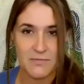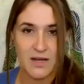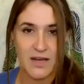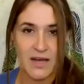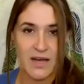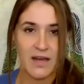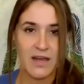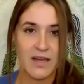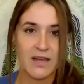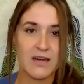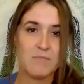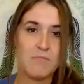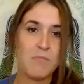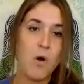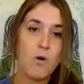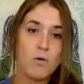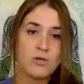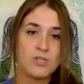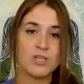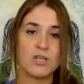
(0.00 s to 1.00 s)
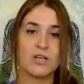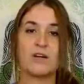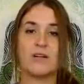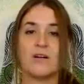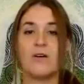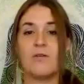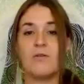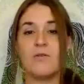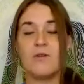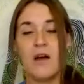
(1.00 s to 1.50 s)
Okay, an emotion
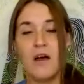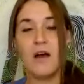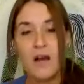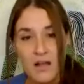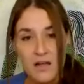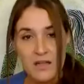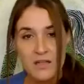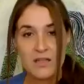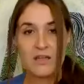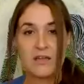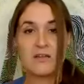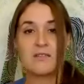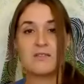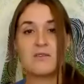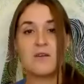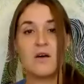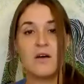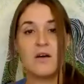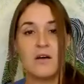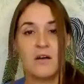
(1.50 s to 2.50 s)
code clears